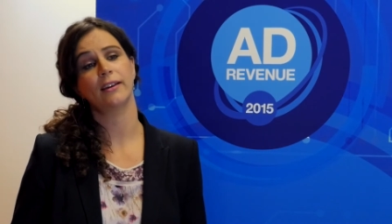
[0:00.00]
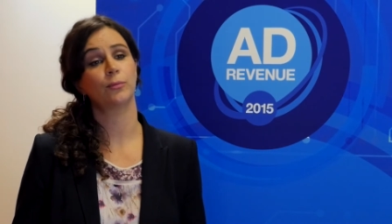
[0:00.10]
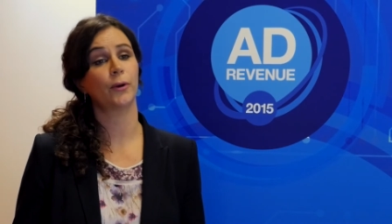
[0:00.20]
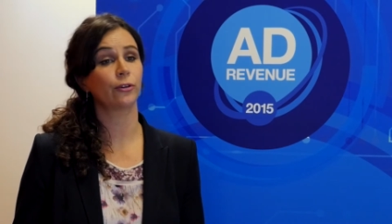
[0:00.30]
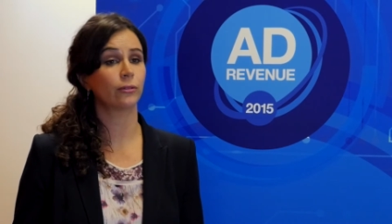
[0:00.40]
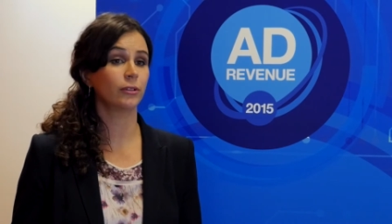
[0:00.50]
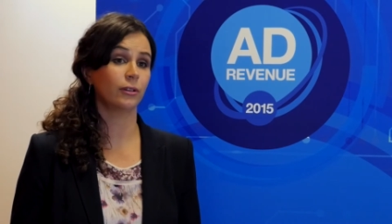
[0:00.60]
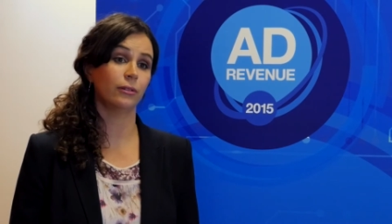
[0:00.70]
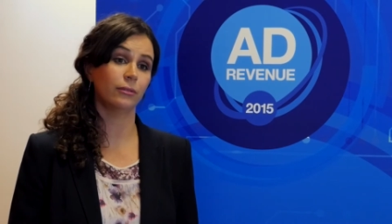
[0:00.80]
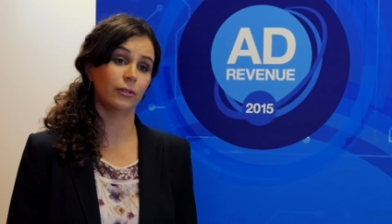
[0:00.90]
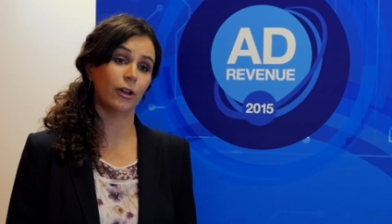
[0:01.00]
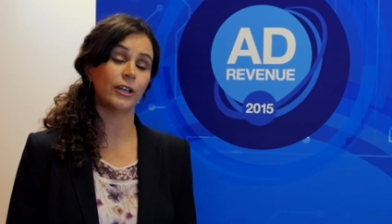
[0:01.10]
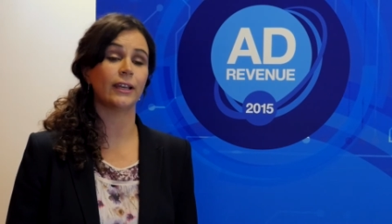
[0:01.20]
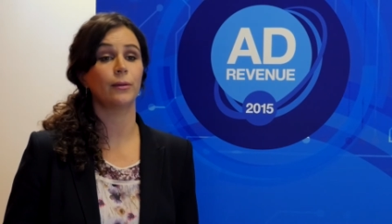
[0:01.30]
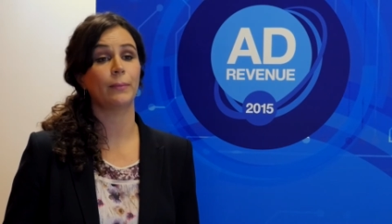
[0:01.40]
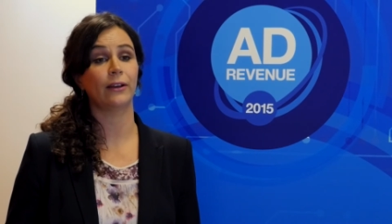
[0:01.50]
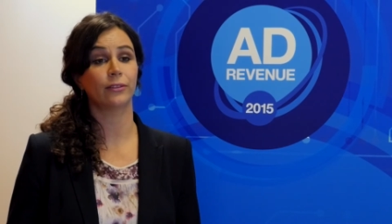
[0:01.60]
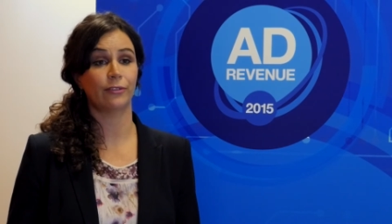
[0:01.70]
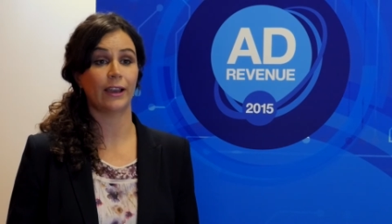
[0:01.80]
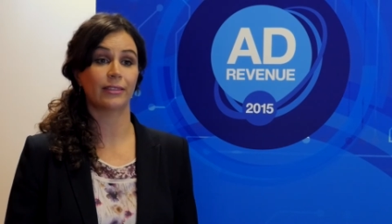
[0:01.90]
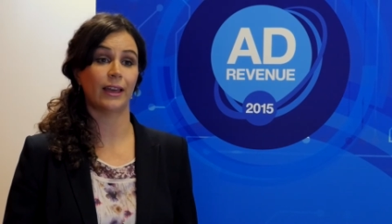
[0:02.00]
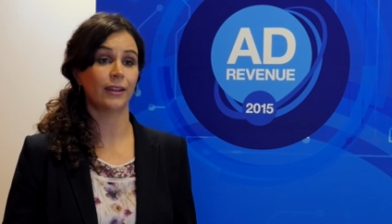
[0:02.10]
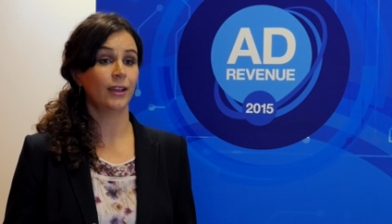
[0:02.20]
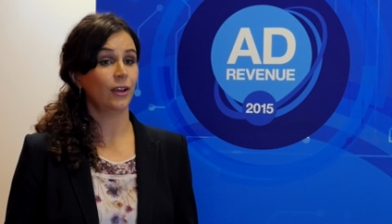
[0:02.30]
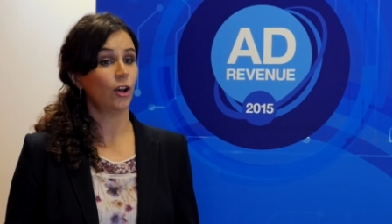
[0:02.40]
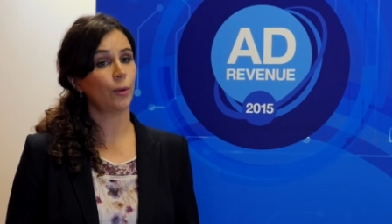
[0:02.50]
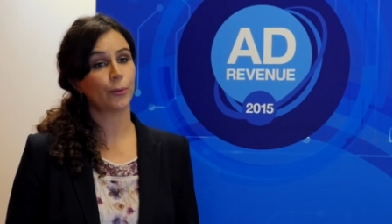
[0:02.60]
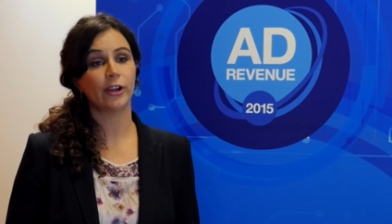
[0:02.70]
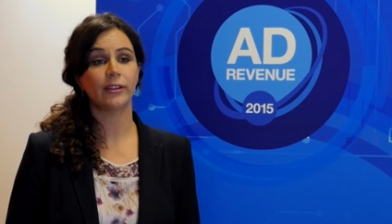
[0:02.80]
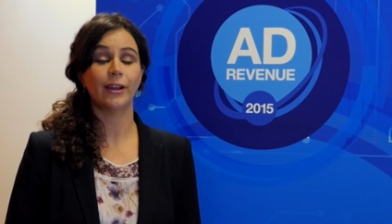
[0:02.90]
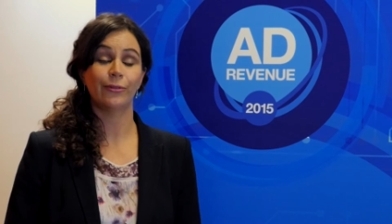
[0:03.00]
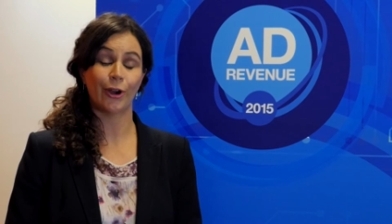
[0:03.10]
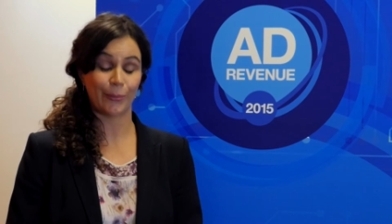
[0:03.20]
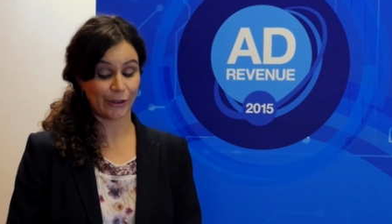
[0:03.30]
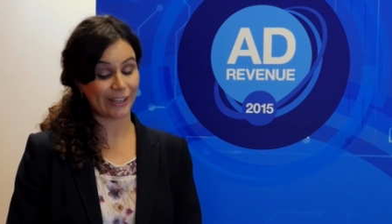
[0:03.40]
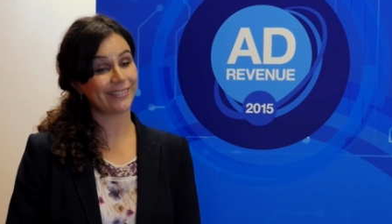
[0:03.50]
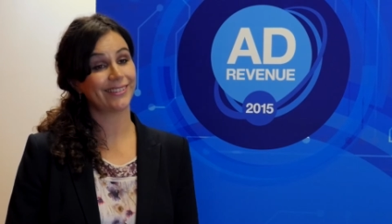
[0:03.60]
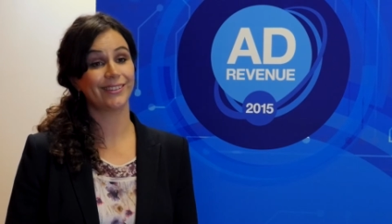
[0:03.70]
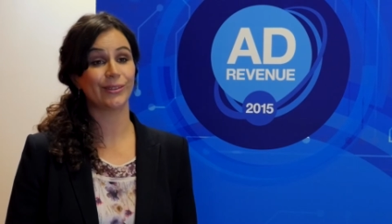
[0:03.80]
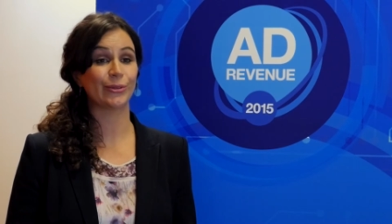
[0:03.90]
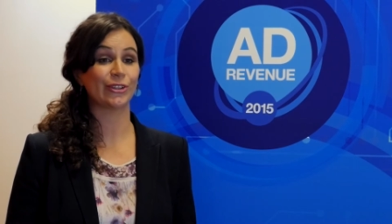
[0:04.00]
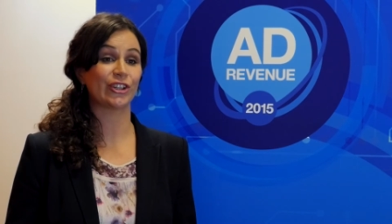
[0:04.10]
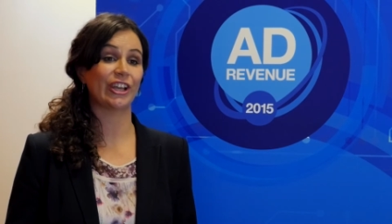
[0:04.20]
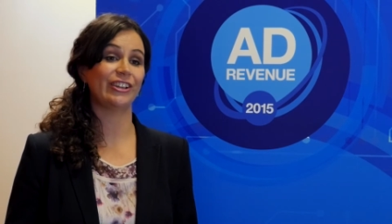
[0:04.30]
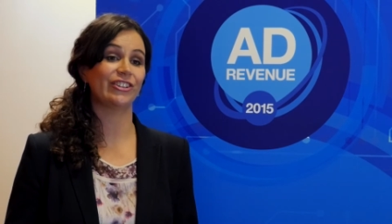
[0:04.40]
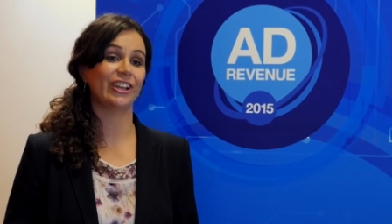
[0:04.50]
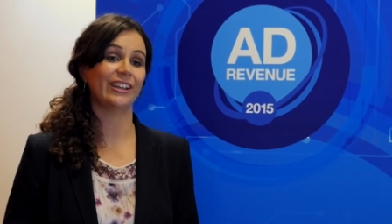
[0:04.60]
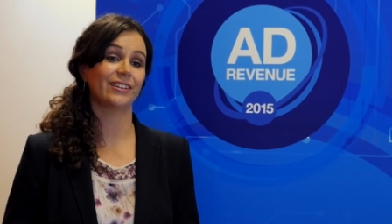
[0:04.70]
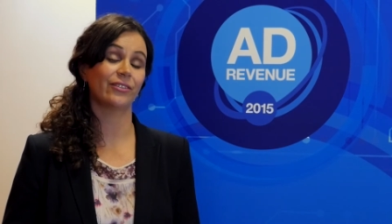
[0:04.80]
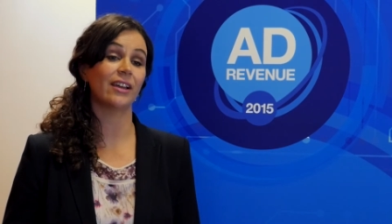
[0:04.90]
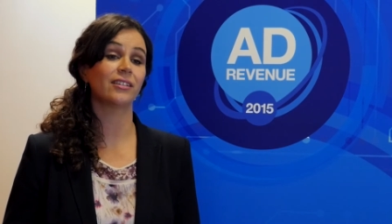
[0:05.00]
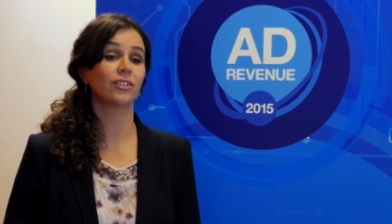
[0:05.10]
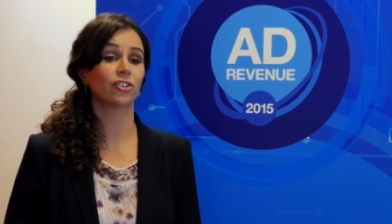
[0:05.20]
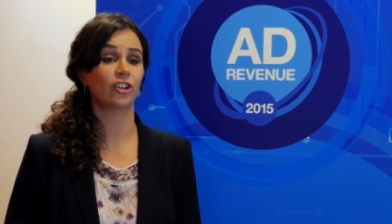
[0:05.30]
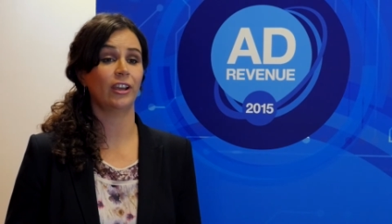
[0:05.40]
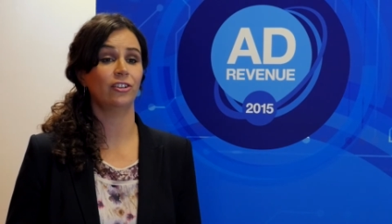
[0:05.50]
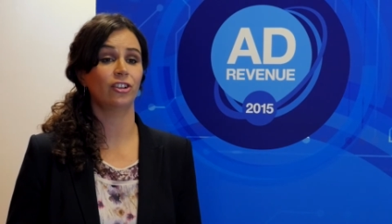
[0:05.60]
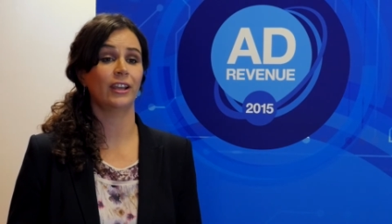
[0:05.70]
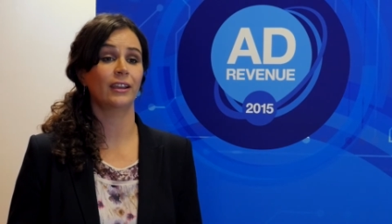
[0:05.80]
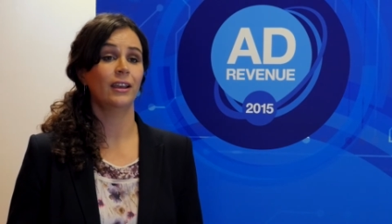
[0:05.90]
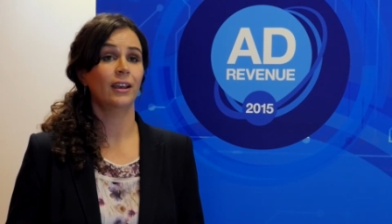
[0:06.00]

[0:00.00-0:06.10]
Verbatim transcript: I spoke, you know, earlier about the fact that operate, operating systems are changing, devices are changing.